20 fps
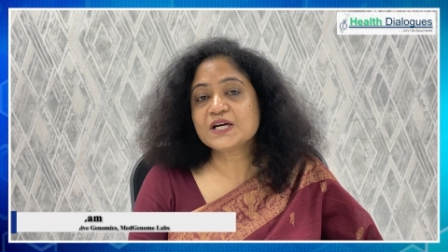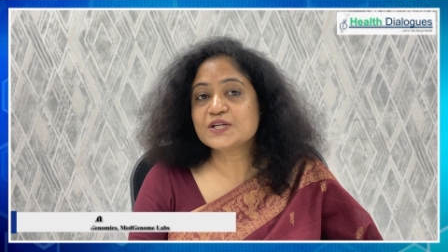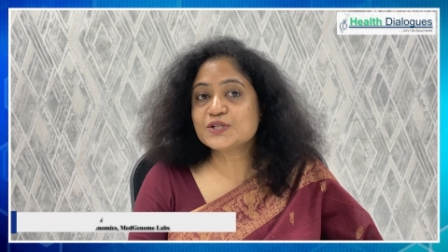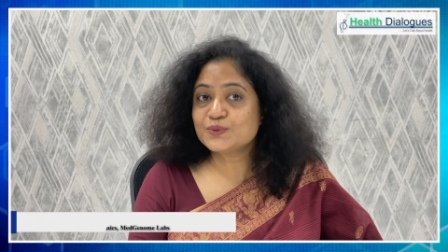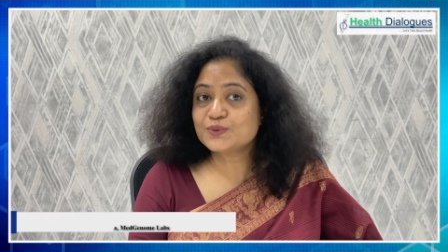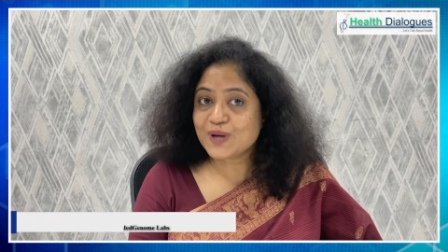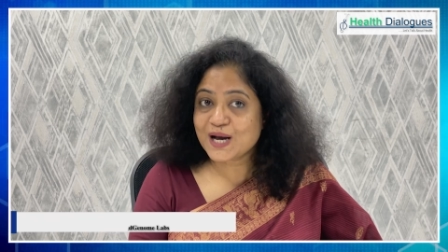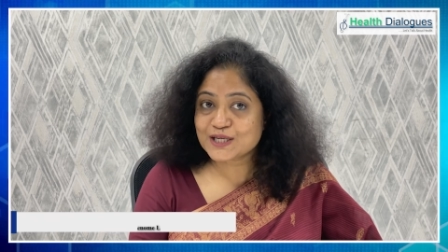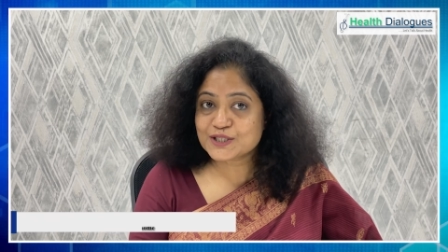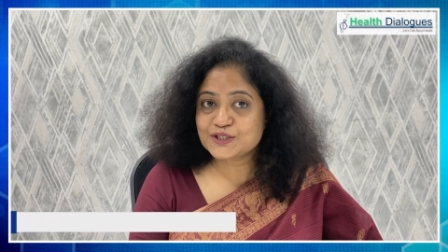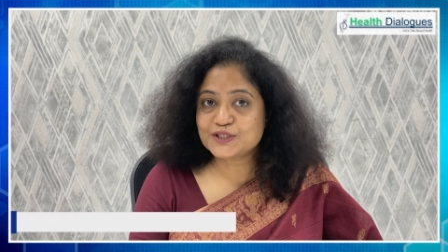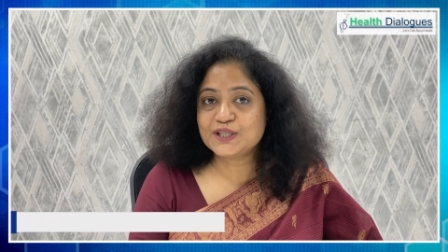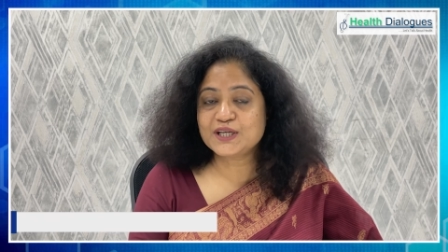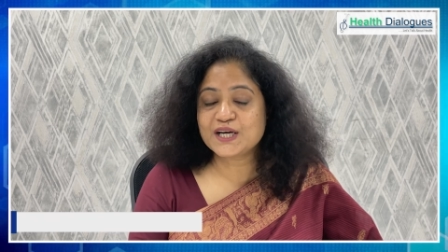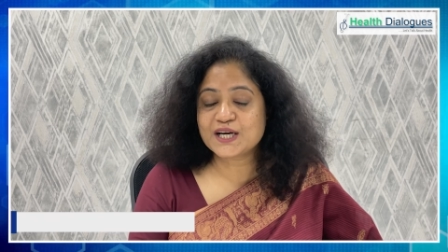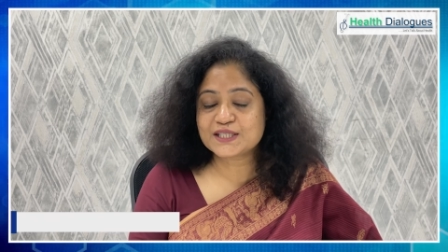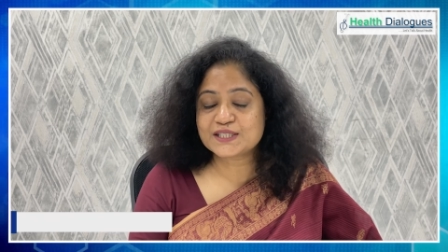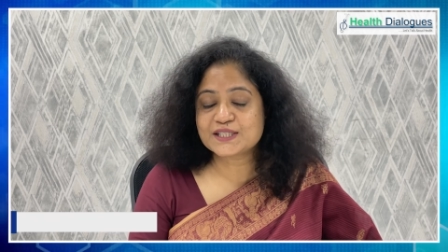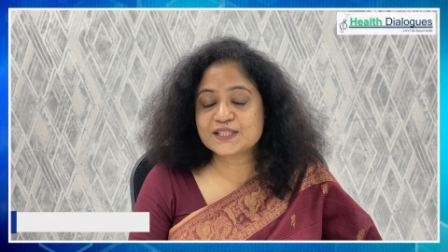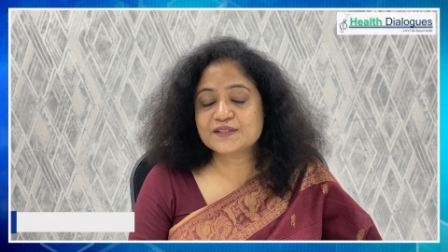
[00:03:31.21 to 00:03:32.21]
to actually
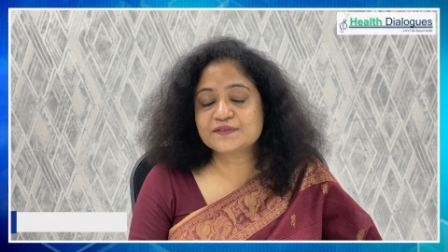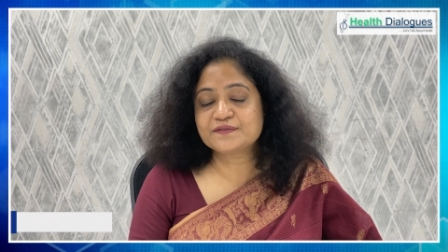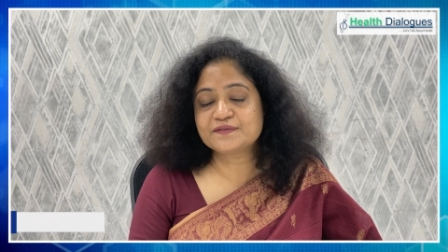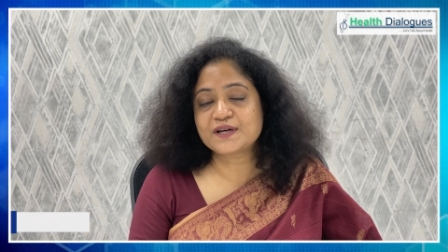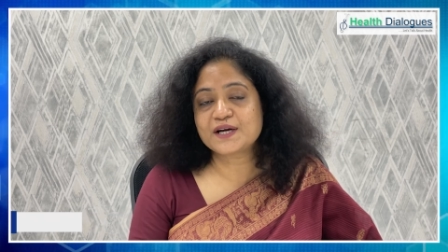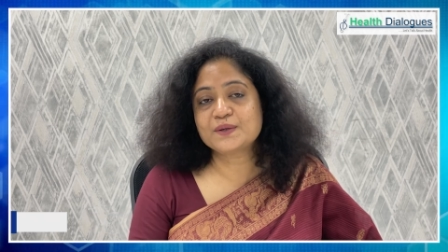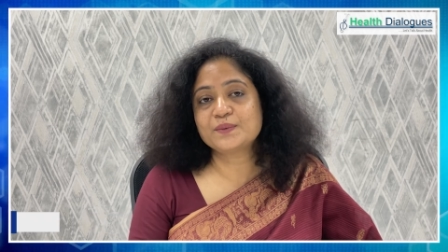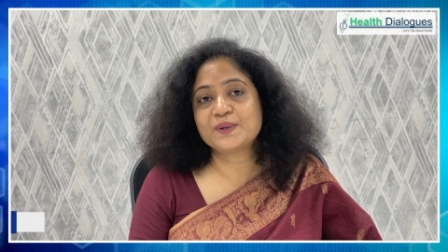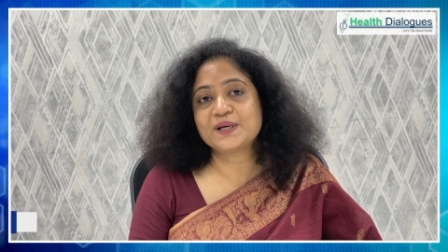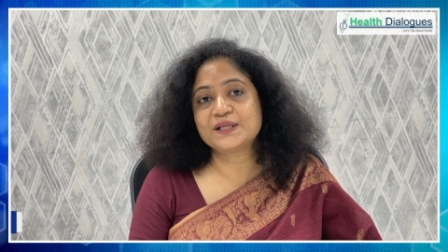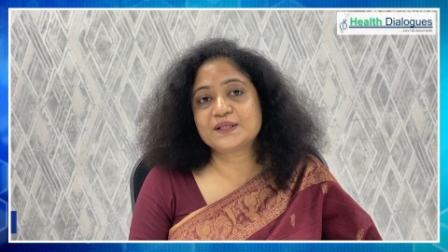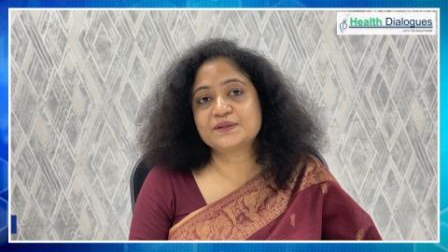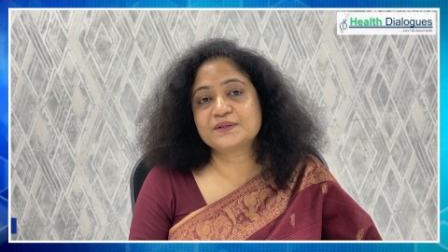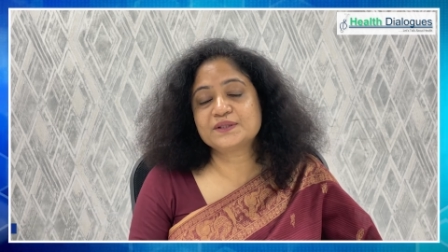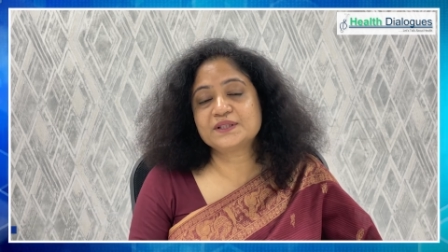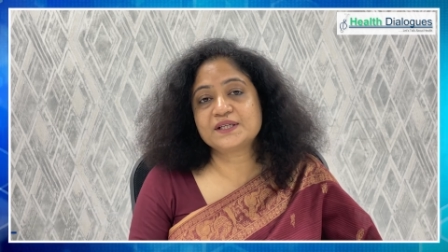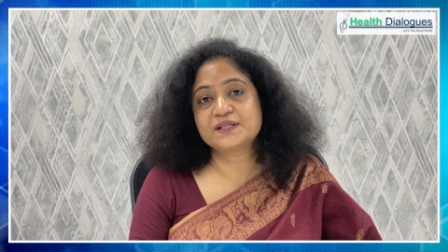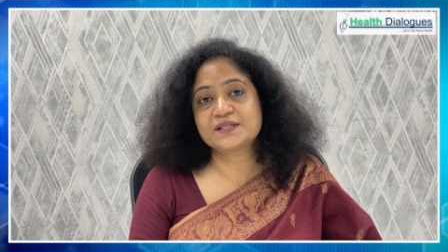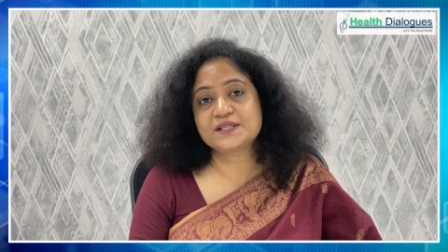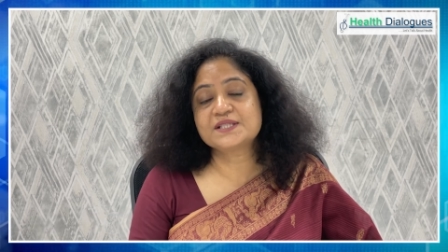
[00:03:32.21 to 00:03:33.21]
identify
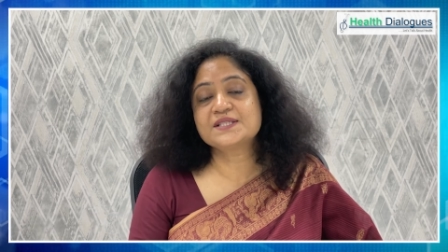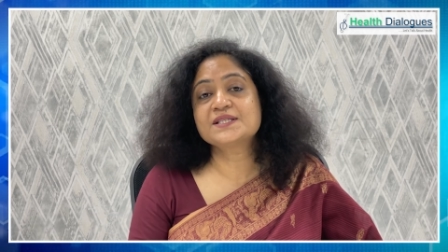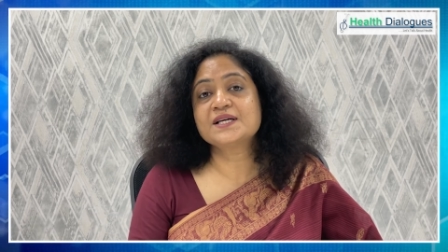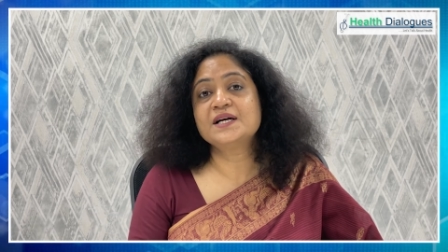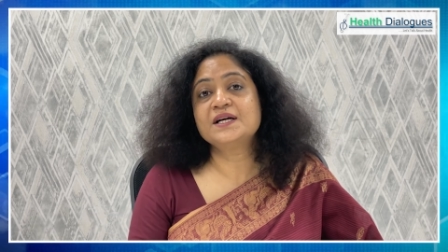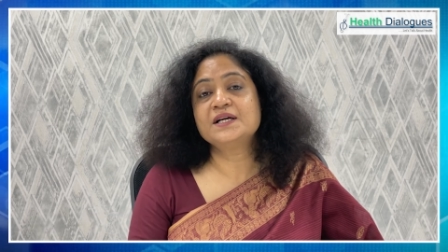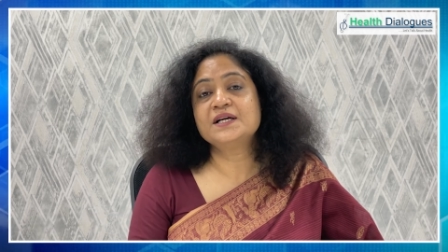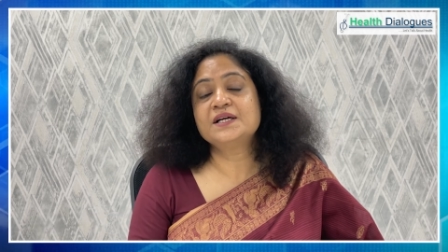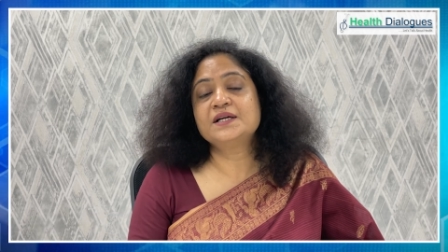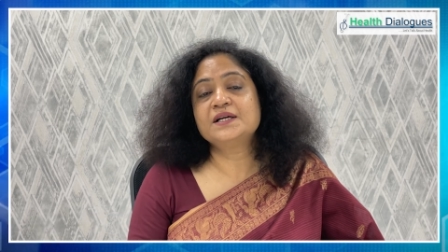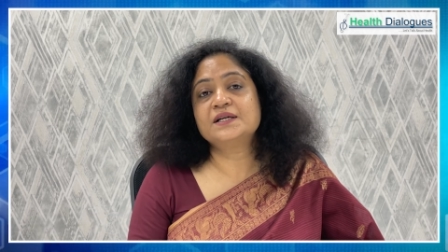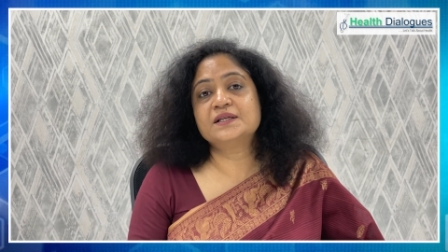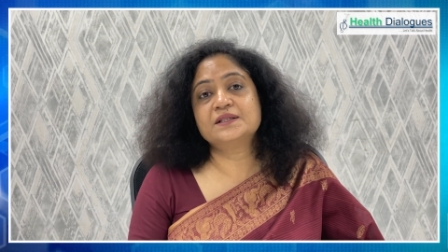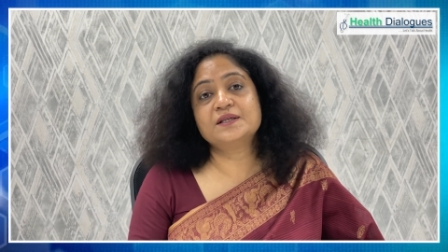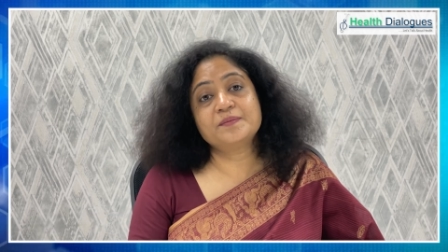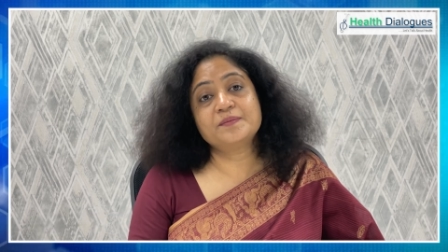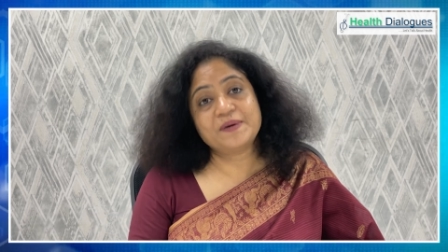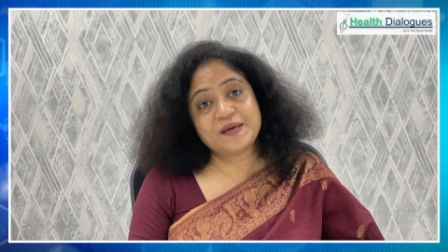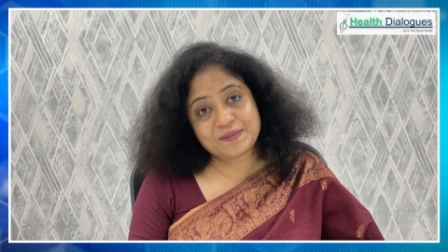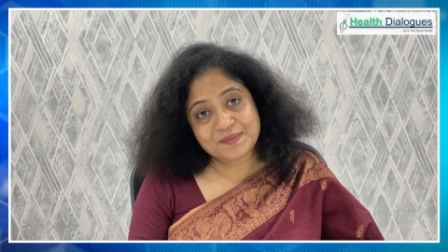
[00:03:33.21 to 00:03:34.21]
whether there is
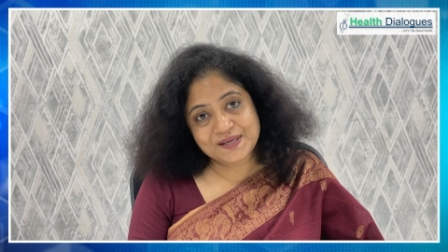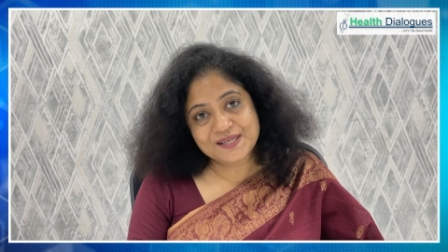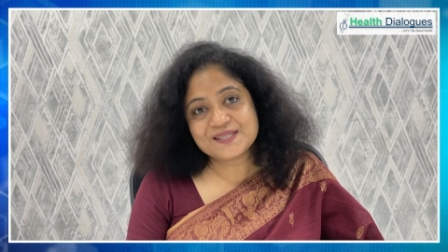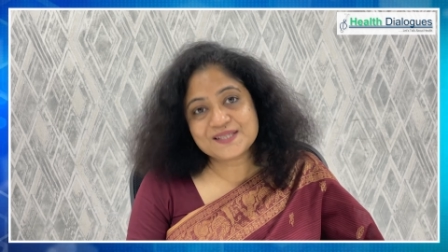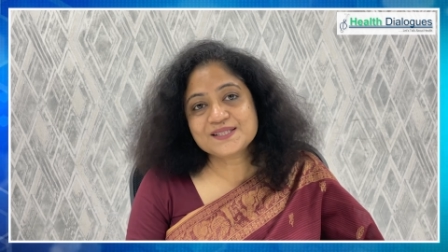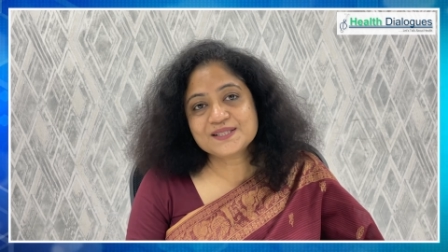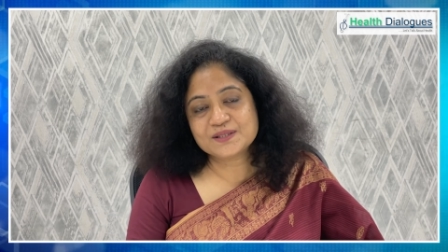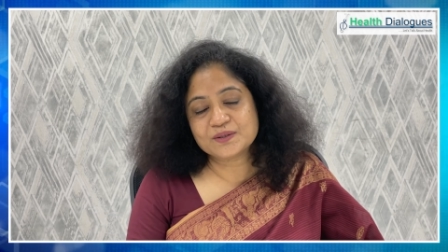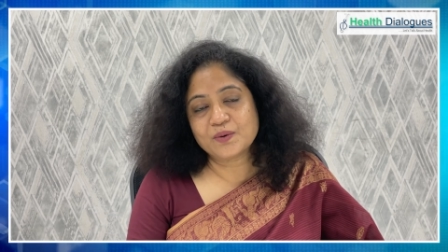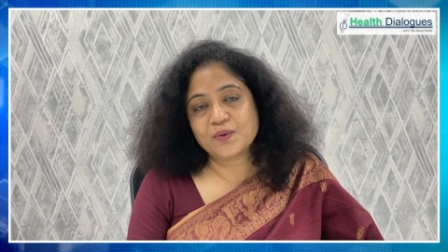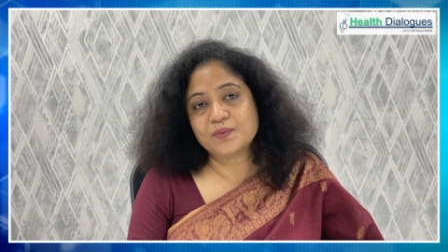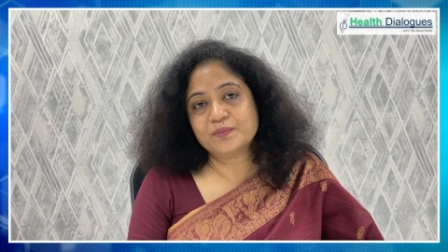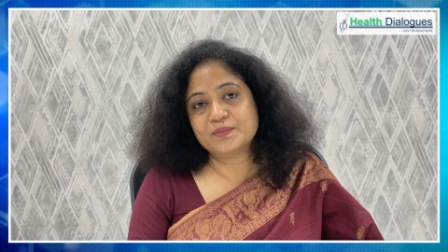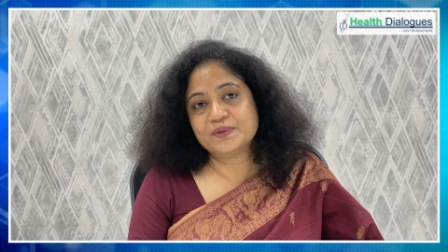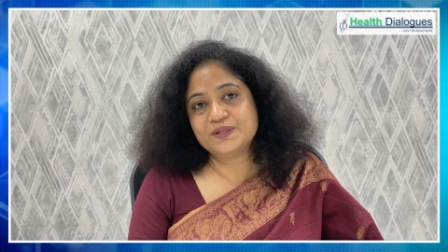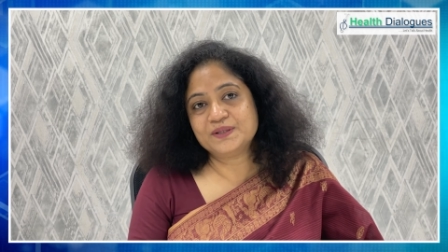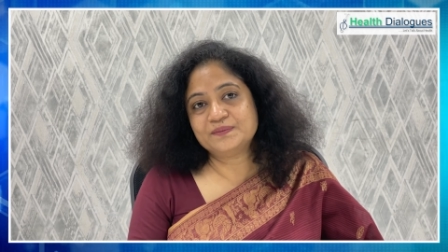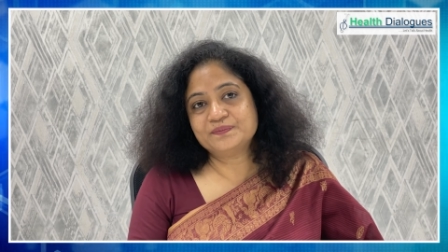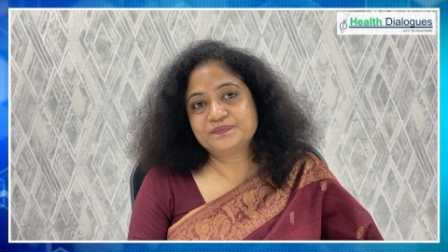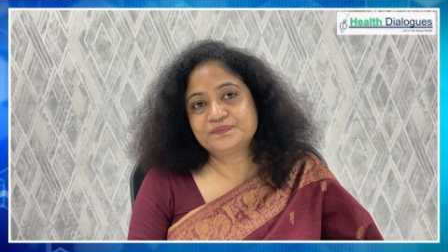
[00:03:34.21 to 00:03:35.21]
the baby is
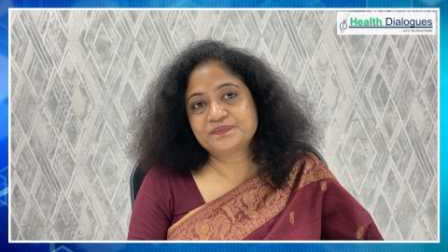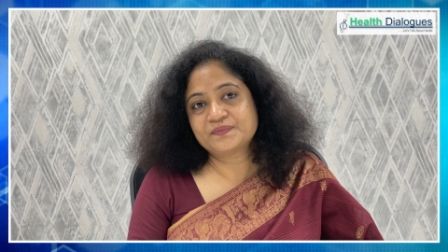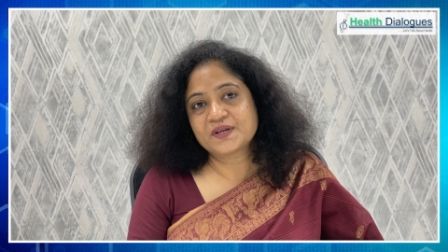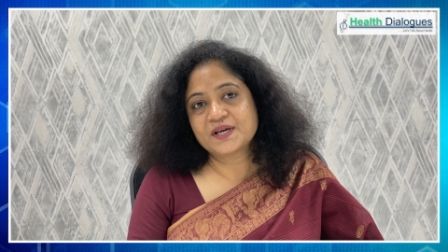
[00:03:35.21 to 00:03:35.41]
normal.